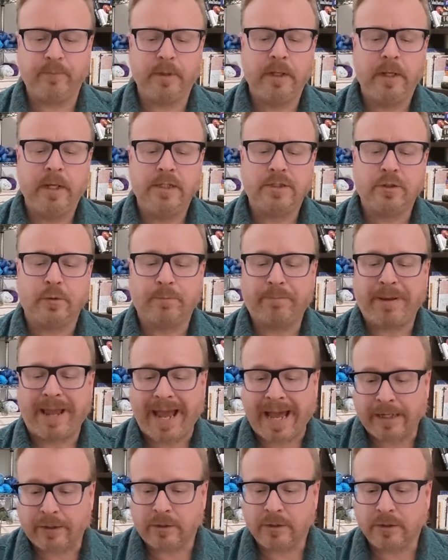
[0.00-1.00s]
So
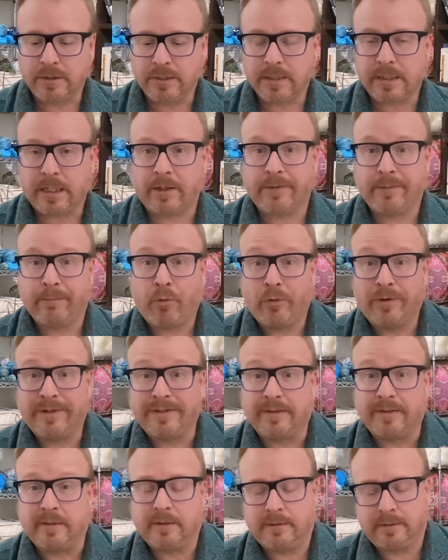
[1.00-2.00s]
patterns are important,
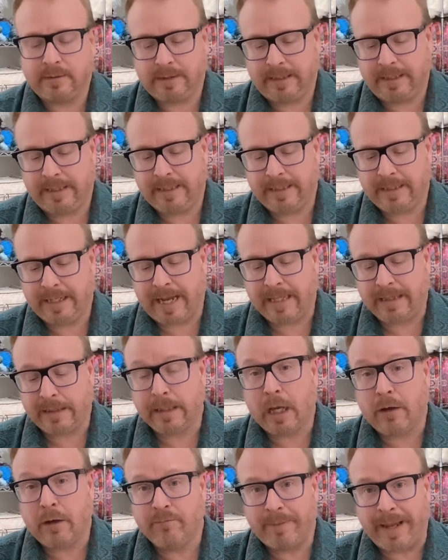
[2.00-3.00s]
and I
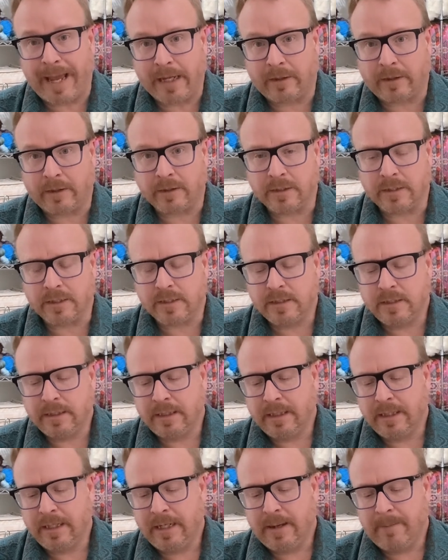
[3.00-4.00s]
love patterns,
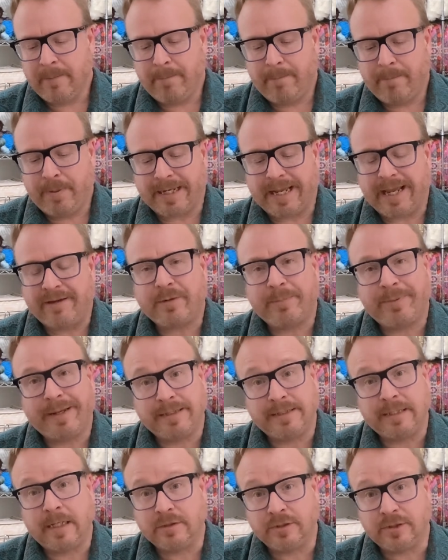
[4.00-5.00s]
but I have to pay
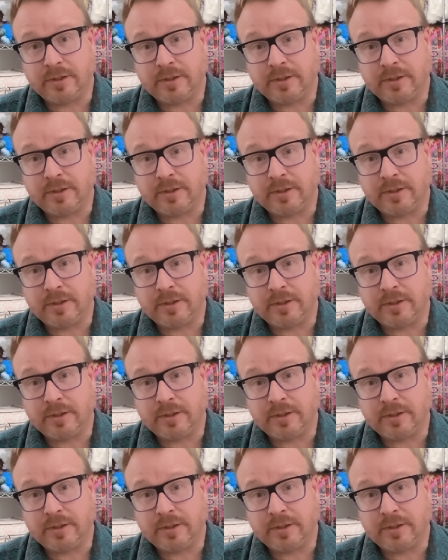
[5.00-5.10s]
attention.